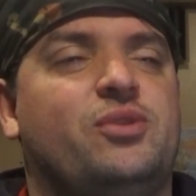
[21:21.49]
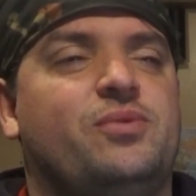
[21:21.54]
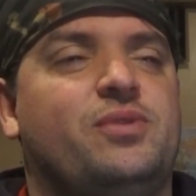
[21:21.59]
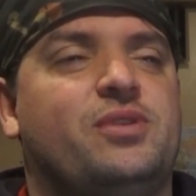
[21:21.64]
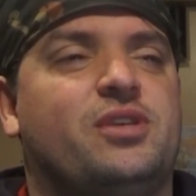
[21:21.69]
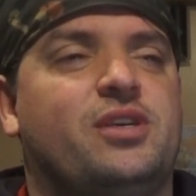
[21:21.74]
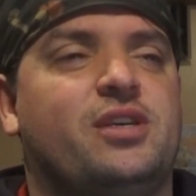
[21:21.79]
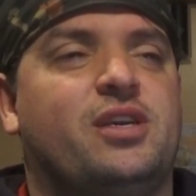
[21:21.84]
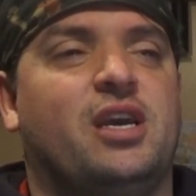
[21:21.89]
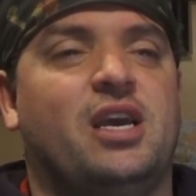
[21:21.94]
It's
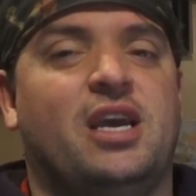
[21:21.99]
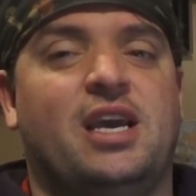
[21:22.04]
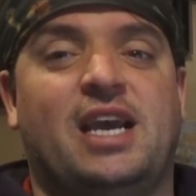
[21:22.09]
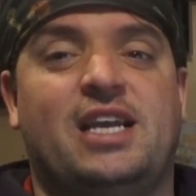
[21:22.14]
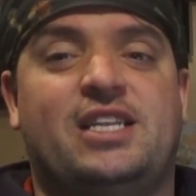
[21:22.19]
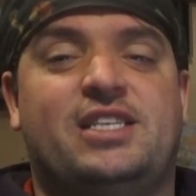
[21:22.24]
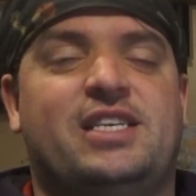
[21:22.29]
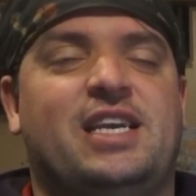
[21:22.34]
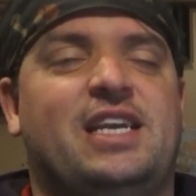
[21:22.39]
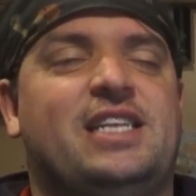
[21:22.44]
like
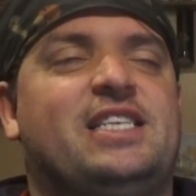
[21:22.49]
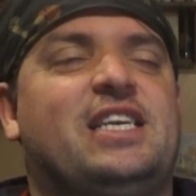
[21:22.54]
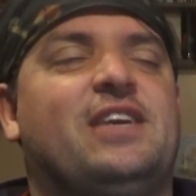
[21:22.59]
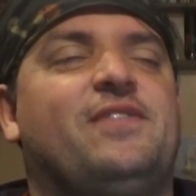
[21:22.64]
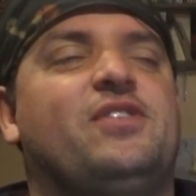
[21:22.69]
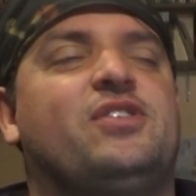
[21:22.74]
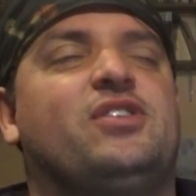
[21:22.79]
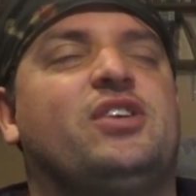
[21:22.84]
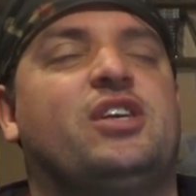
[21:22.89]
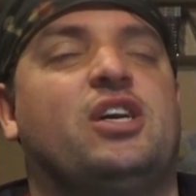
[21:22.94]
it's giving
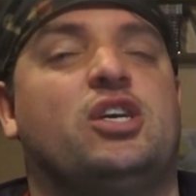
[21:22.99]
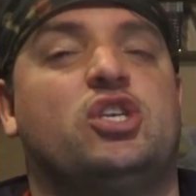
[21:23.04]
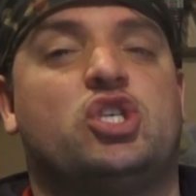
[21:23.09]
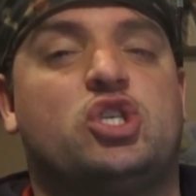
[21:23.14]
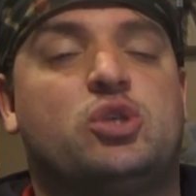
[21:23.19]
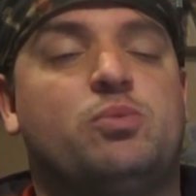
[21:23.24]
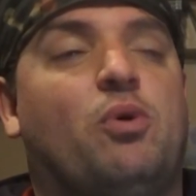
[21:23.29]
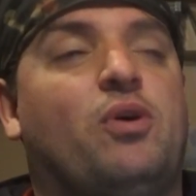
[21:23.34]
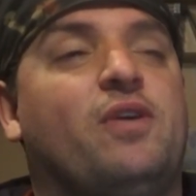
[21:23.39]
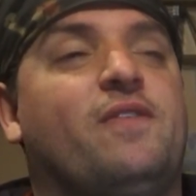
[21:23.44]
us like a
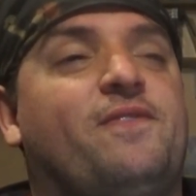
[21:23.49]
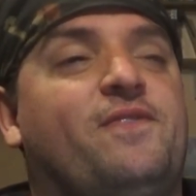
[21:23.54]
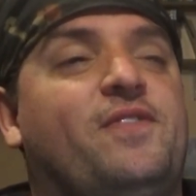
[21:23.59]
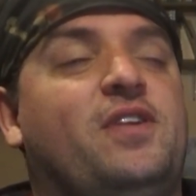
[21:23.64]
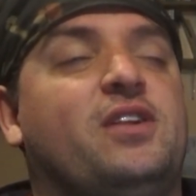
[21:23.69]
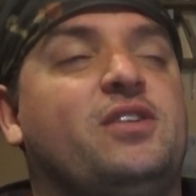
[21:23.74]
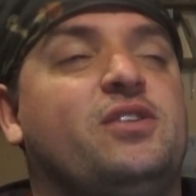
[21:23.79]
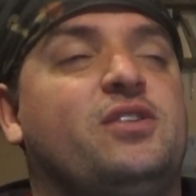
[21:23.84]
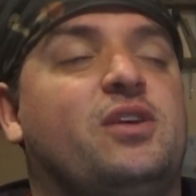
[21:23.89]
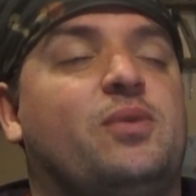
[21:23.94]
smart
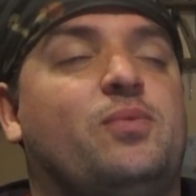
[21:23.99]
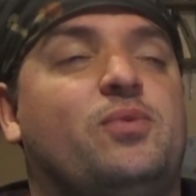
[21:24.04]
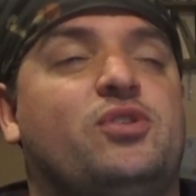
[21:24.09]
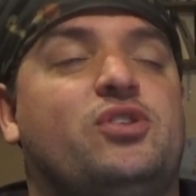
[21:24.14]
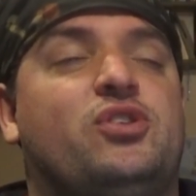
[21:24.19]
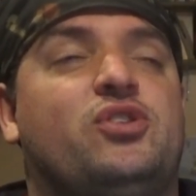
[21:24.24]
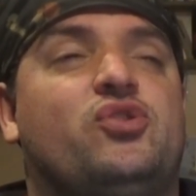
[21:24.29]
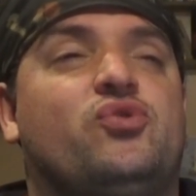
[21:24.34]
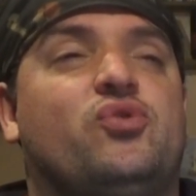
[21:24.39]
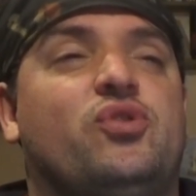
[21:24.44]
villain that wants
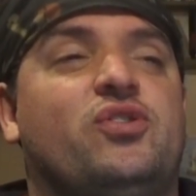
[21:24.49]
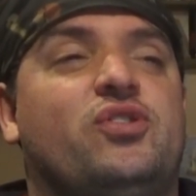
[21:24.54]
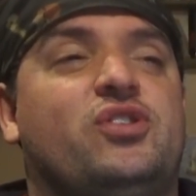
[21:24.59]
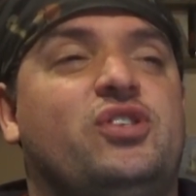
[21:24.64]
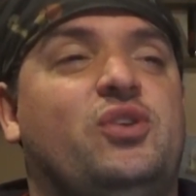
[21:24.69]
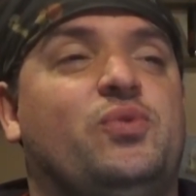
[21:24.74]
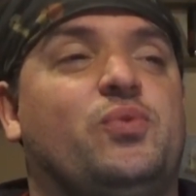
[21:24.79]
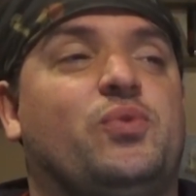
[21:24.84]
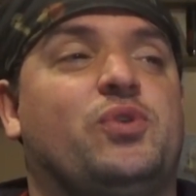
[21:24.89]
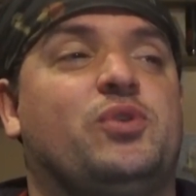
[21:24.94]
to destroy the
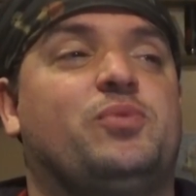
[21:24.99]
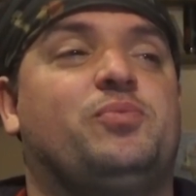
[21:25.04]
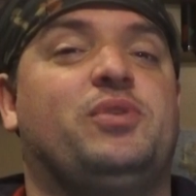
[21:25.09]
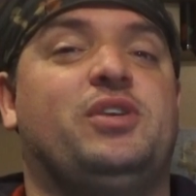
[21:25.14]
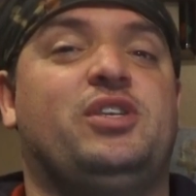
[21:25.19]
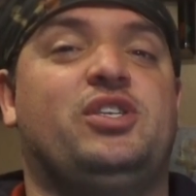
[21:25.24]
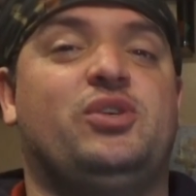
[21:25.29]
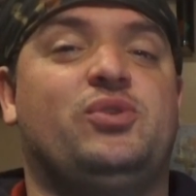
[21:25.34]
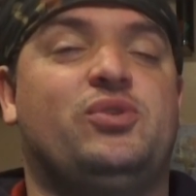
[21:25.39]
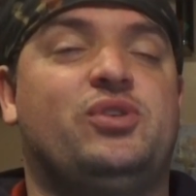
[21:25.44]
Z Warriors, but
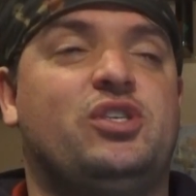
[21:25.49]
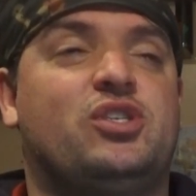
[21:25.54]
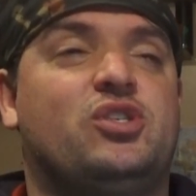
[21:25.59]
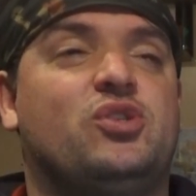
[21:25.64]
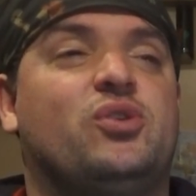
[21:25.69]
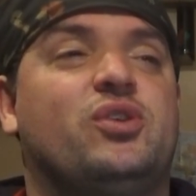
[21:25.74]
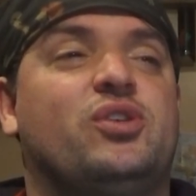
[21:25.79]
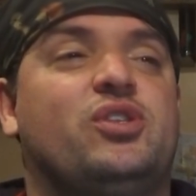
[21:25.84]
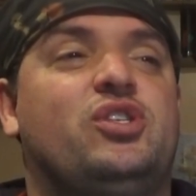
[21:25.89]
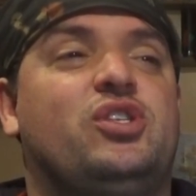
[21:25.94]
he's used his
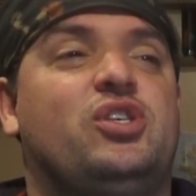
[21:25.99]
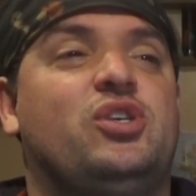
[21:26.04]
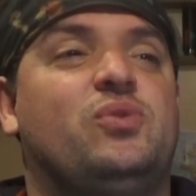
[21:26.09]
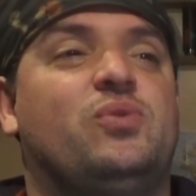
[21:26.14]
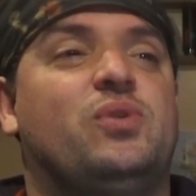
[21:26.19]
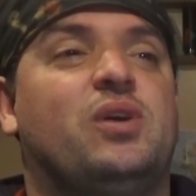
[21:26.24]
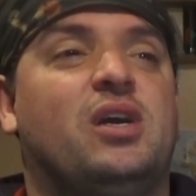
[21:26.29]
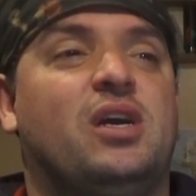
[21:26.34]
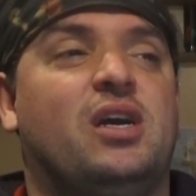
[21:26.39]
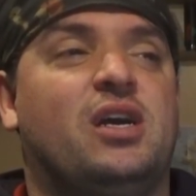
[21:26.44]
noggin to
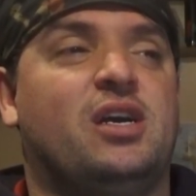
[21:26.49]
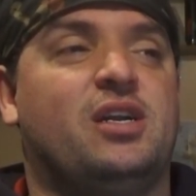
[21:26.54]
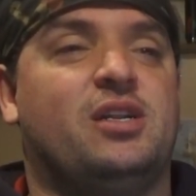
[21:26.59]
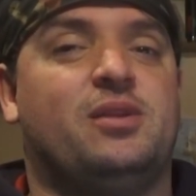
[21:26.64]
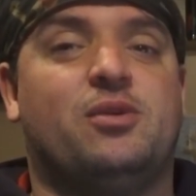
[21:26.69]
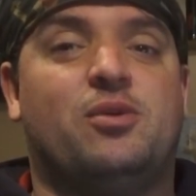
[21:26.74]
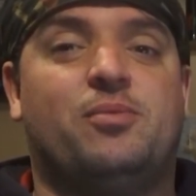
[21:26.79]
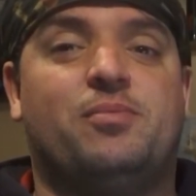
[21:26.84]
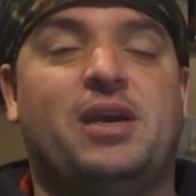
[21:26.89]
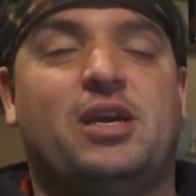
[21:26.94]

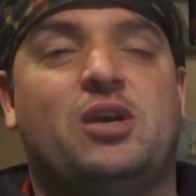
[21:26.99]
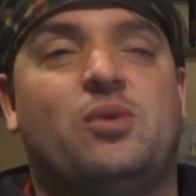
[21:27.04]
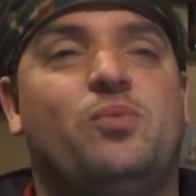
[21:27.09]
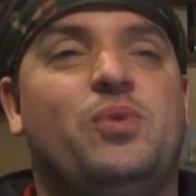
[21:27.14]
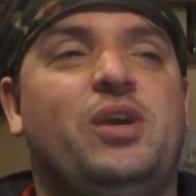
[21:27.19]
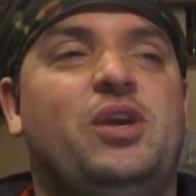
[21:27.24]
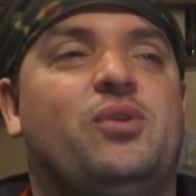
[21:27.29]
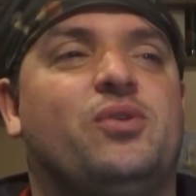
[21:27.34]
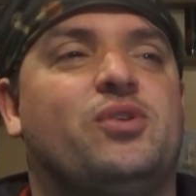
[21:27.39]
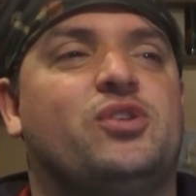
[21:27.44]
make them
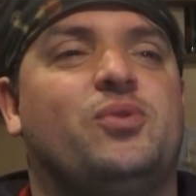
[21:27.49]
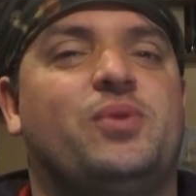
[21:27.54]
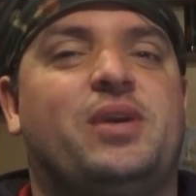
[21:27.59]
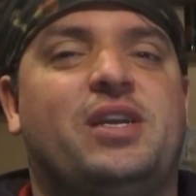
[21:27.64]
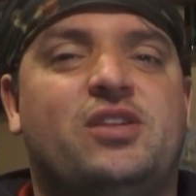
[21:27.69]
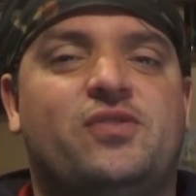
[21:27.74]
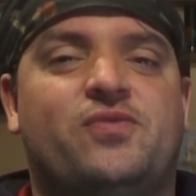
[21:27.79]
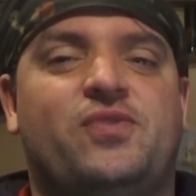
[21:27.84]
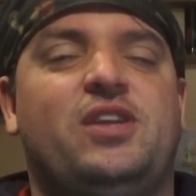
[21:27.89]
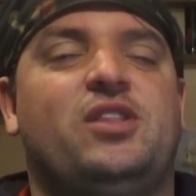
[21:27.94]
weaker so he can
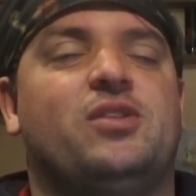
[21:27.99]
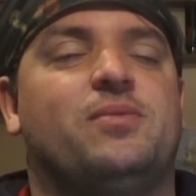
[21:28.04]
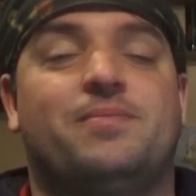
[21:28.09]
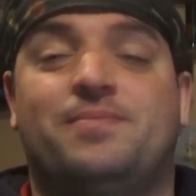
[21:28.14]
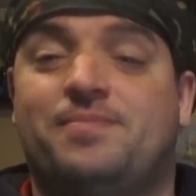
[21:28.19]
defeat them.